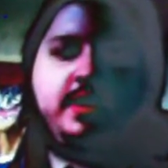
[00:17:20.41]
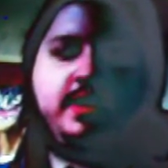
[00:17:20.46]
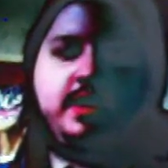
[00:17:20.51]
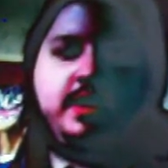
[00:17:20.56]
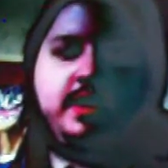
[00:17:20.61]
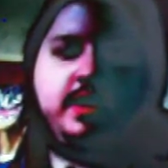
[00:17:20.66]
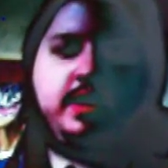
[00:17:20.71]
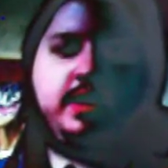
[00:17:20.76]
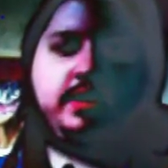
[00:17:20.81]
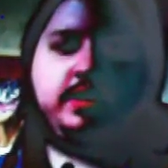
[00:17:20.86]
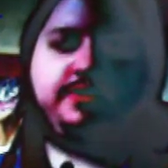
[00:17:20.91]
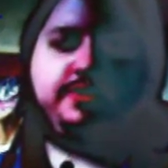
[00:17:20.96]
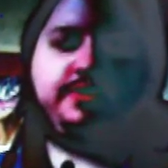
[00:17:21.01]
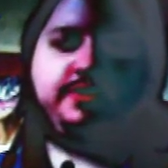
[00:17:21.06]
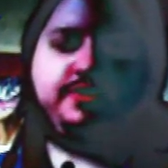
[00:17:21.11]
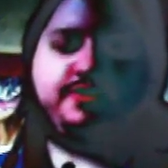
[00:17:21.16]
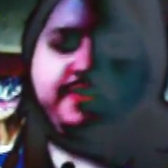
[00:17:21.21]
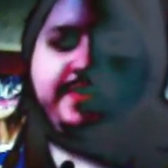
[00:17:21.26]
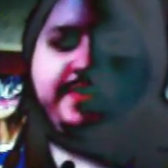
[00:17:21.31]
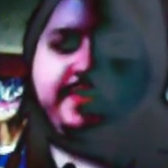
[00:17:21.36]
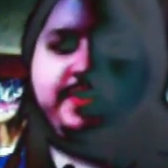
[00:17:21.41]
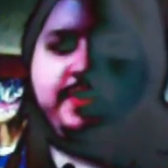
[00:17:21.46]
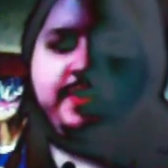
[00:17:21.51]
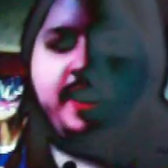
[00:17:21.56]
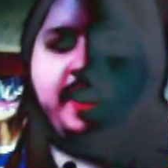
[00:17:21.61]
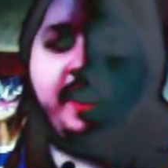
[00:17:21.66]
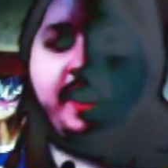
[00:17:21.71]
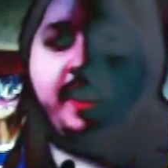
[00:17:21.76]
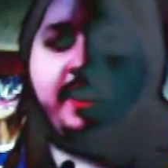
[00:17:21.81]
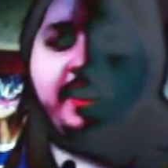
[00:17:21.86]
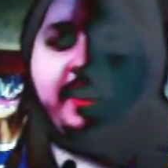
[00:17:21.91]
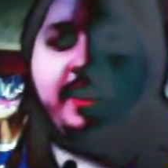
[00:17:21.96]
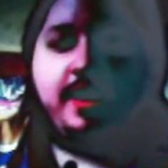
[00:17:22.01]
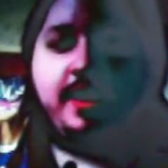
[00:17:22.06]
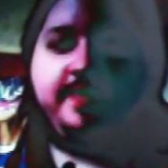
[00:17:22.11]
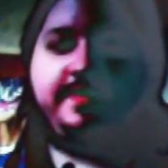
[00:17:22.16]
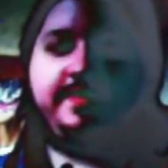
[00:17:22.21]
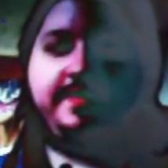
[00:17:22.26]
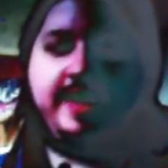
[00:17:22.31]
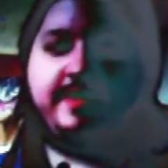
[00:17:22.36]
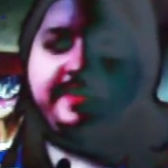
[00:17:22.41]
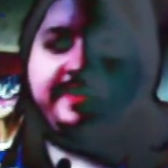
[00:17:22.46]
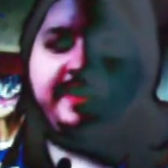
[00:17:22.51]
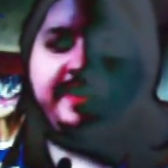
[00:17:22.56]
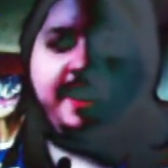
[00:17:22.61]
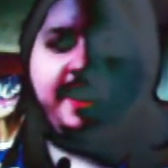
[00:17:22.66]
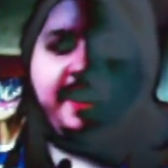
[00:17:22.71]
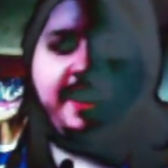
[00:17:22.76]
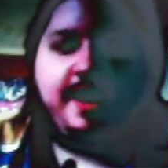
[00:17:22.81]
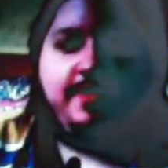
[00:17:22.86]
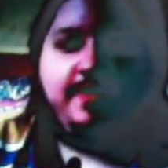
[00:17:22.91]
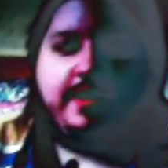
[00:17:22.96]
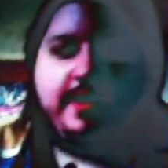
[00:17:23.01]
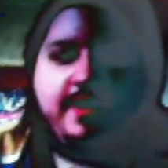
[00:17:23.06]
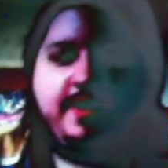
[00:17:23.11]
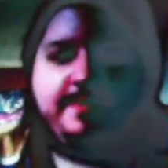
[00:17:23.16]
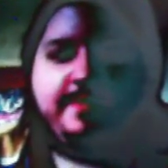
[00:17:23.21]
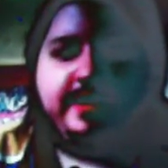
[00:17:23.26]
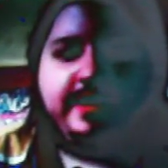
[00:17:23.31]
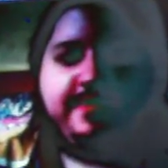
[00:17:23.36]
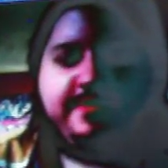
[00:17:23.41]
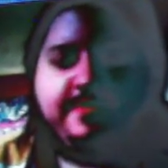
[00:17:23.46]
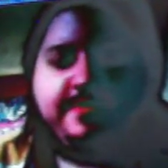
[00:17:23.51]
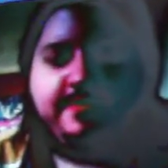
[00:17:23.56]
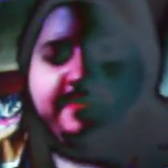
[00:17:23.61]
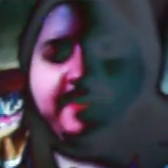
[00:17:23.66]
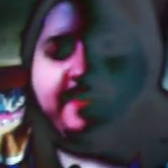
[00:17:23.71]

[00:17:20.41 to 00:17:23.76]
draw 2 cards and retire one of your opponent's rear guard.